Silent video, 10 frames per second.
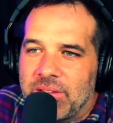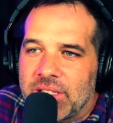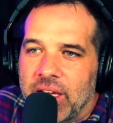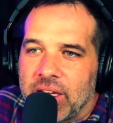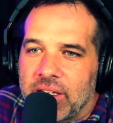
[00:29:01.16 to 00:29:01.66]

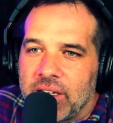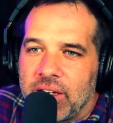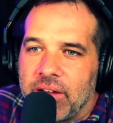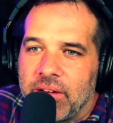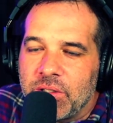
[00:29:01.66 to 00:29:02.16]
like,
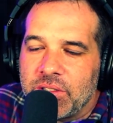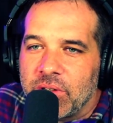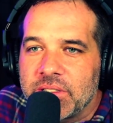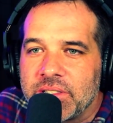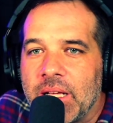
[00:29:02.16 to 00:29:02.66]
first
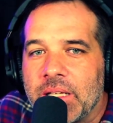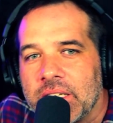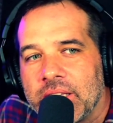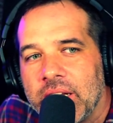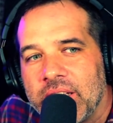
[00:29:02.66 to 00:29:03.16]
of all, it sounds
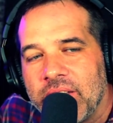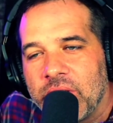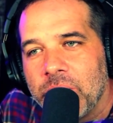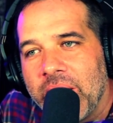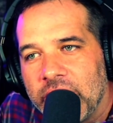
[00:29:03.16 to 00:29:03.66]
like they didn't give
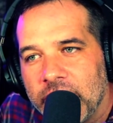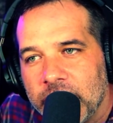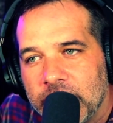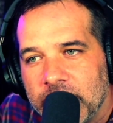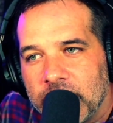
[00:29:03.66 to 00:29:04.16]
you
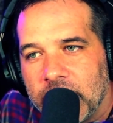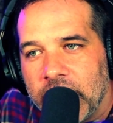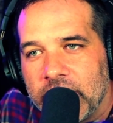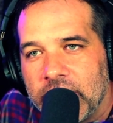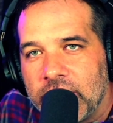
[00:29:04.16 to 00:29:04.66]
menus.
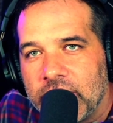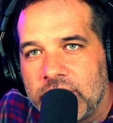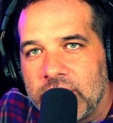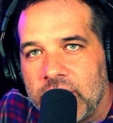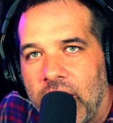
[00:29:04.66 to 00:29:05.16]
Like
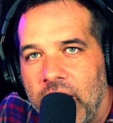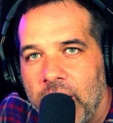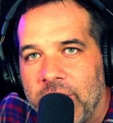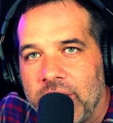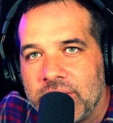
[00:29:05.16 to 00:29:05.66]
this
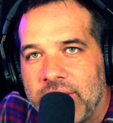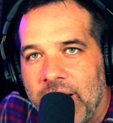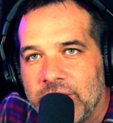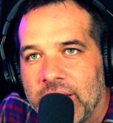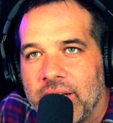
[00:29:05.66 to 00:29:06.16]

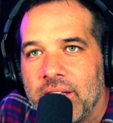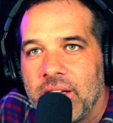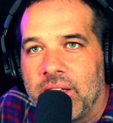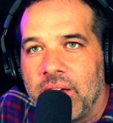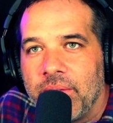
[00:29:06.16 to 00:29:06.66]
sounds like
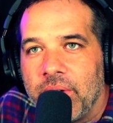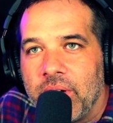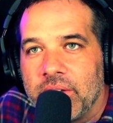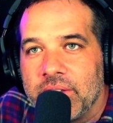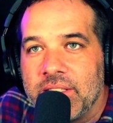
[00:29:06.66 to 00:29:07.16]
a
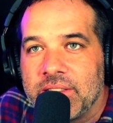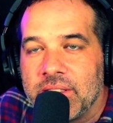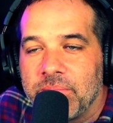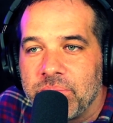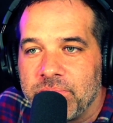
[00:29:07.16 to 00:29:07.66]

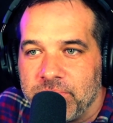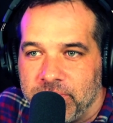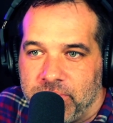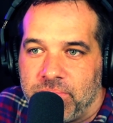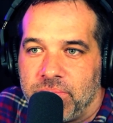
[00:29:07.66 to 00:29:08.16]
decent
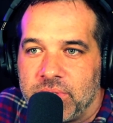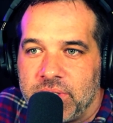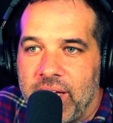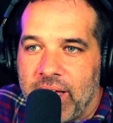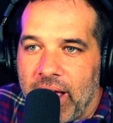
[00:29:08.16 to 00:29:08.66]

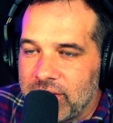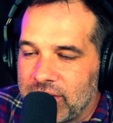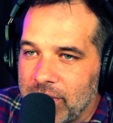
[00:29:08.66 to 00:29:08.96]
steakhouse, I'm